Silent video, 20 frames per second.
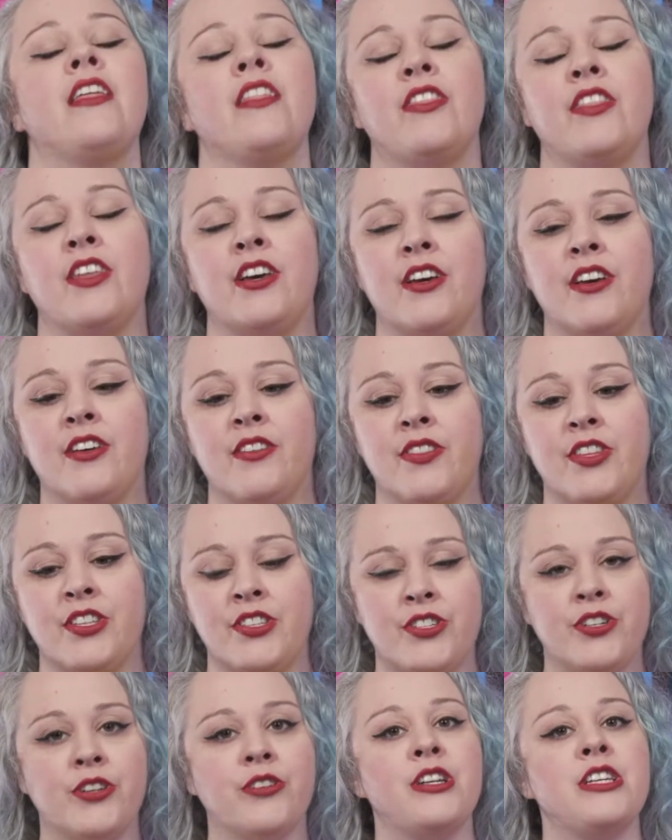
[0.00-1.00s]
the
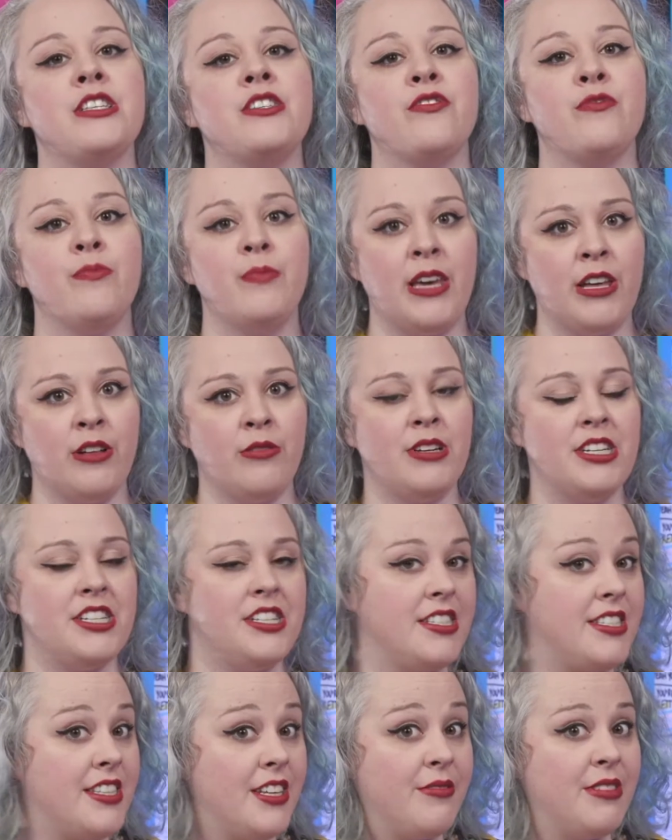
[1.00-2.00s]
stories of male
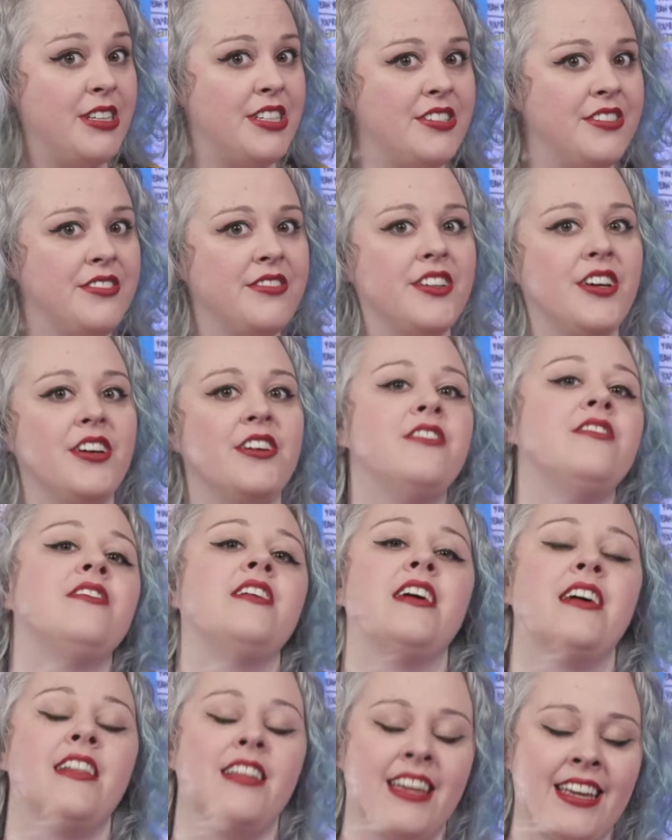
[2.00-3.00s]
witches that we do know,
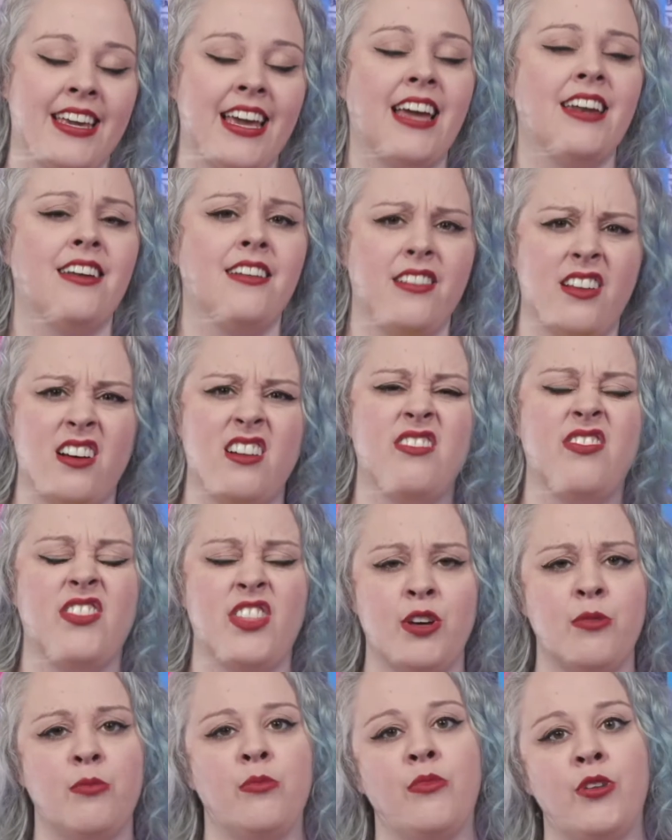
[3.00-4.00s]
again, a lot of
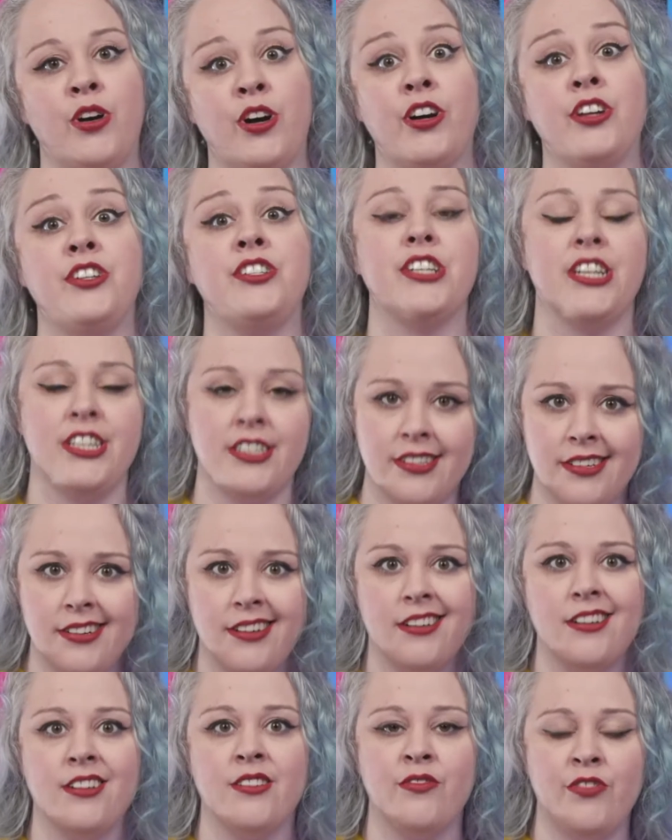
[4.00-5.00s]
them were gender
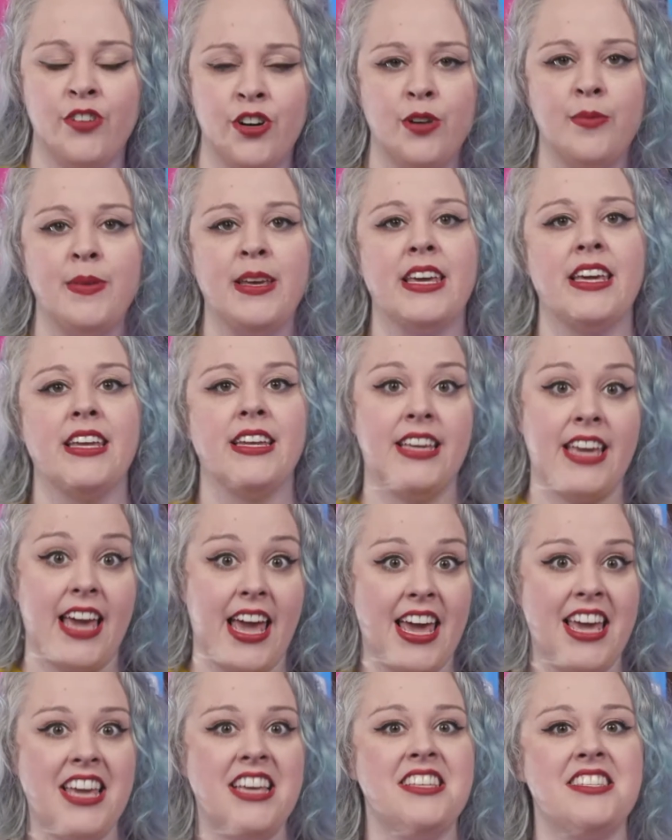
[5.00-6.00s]
non-conforming and
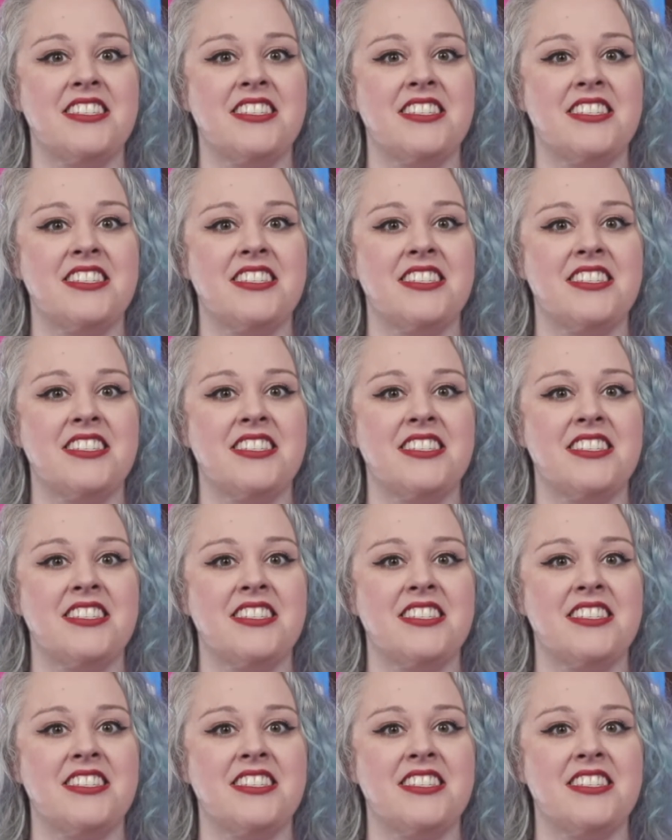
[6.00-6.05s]
gay.